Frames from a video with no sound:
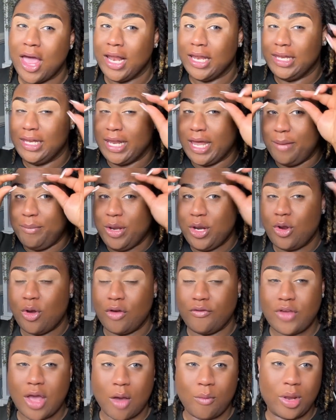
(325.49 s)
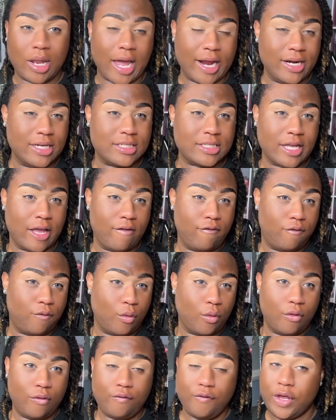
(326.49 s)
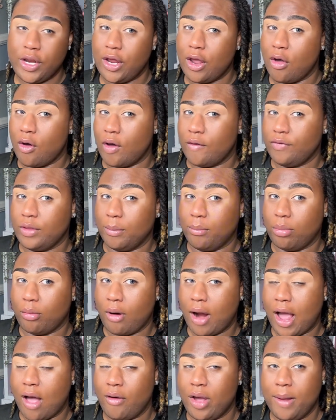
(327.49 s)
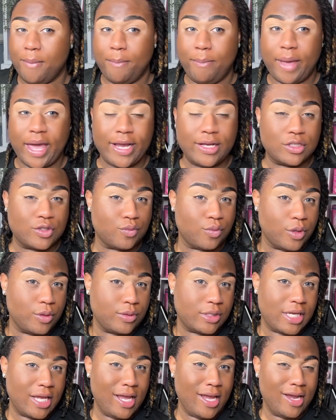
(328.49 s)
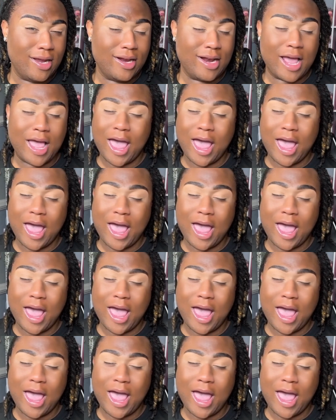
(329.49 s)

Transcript: Let me know if y'all would like to see a full video of the brow and base routine.